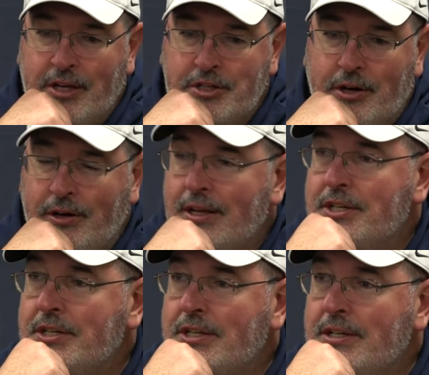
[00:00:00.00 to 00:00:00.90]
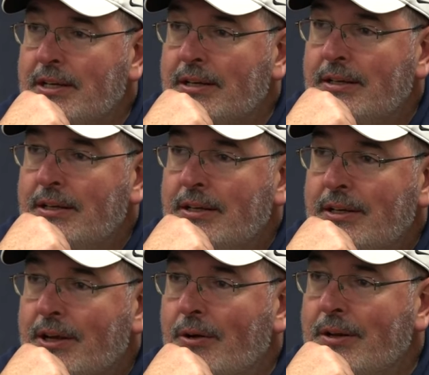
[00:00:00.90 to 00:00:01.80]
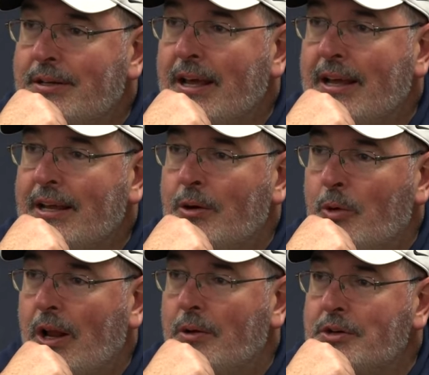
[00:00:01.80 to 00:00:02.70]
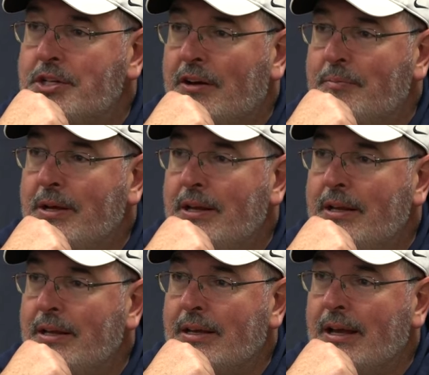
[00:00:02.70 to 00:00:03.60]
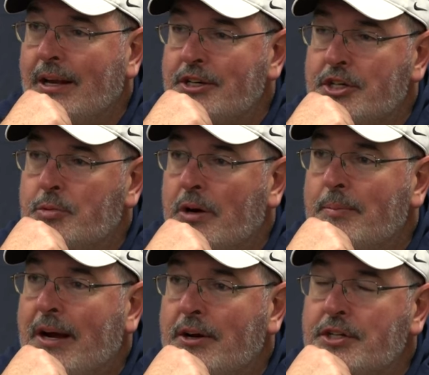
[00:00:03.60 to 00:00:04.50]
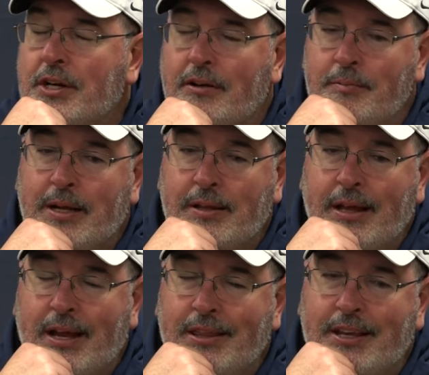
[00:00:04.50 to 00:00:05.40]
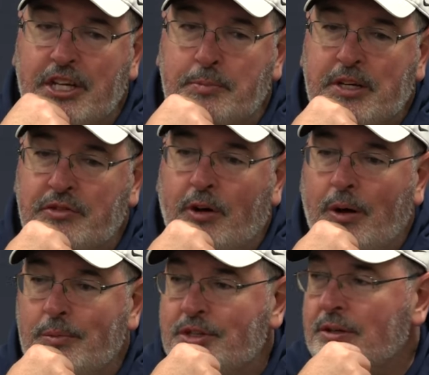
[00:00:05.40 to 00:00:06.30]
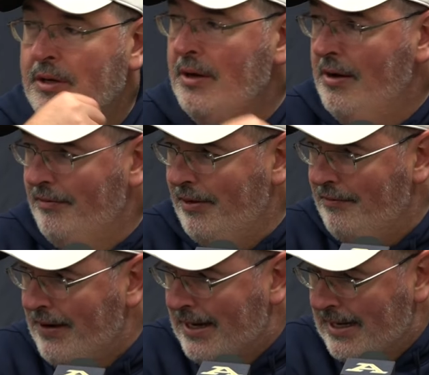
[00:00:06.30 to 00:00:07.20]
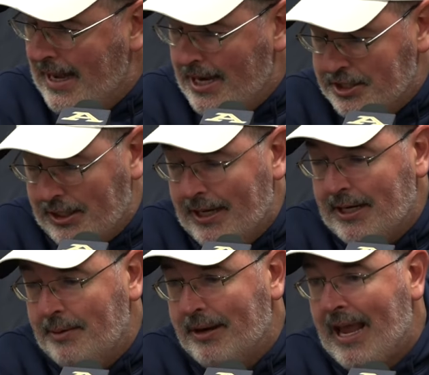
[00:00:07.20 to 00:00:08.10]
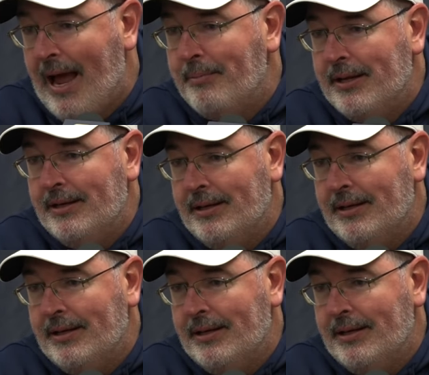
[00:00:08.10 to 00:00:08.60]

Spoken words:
certainly it's easy to go in the tank and wallow in self-pity and kind of just worry about yourself. But I think it speaks volumes for the fact that guys elected him a captain,